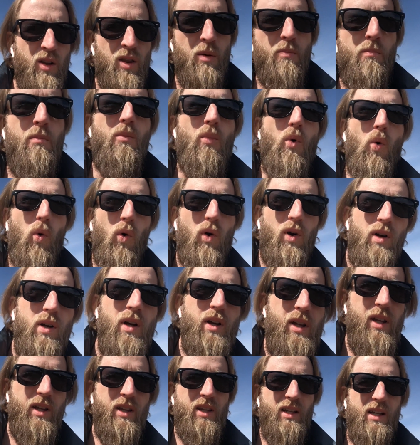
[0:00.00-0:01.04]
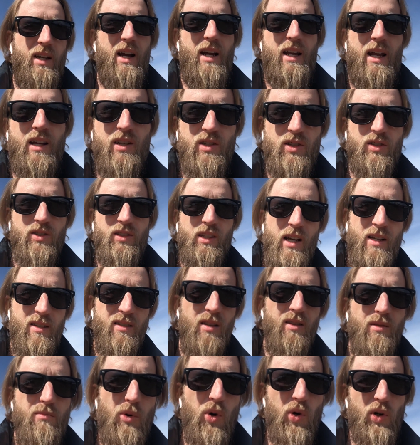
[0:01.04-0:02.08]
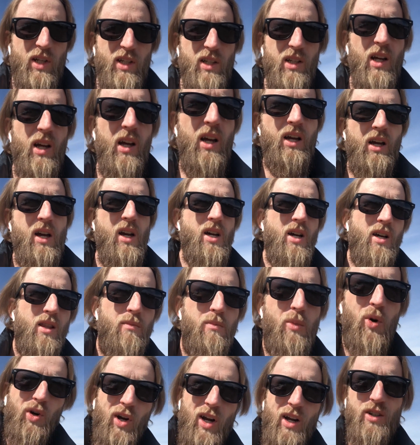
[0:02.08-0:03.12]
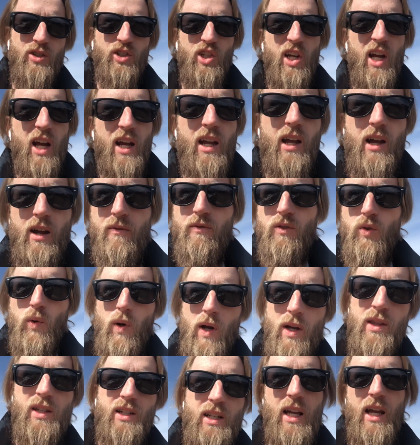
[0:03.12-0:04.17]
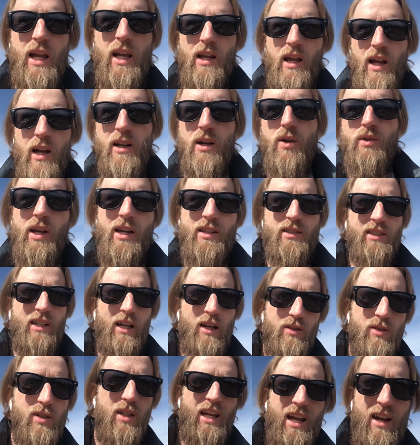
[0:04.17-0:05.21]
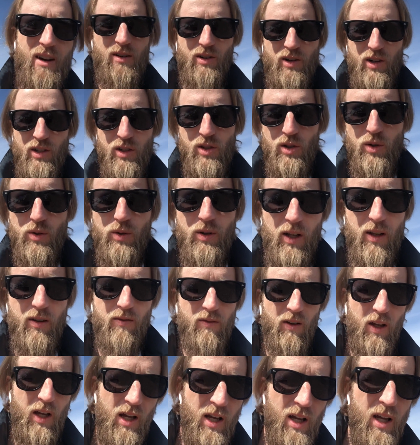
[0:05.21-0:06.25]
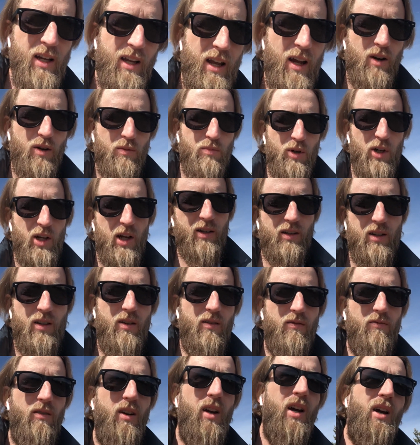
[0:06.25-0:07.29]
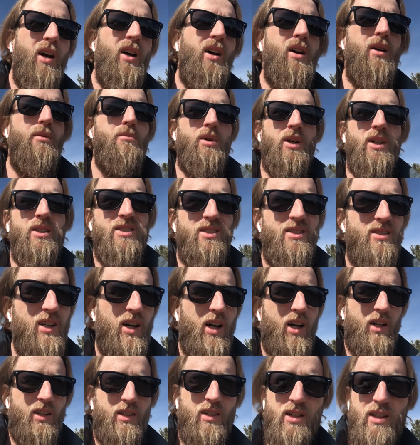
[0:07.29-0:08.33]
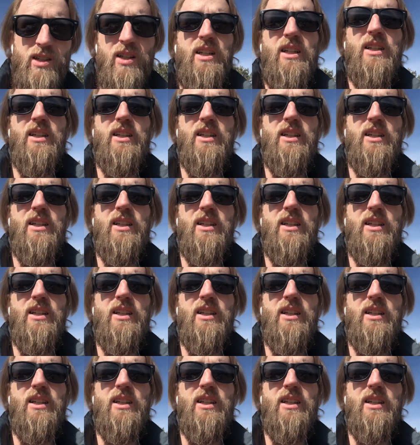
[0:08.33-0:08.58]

The more that I exercise in the morning, the more energy I have throughout the day. I know that sounds counterintuitive, counterproductive, but it's not.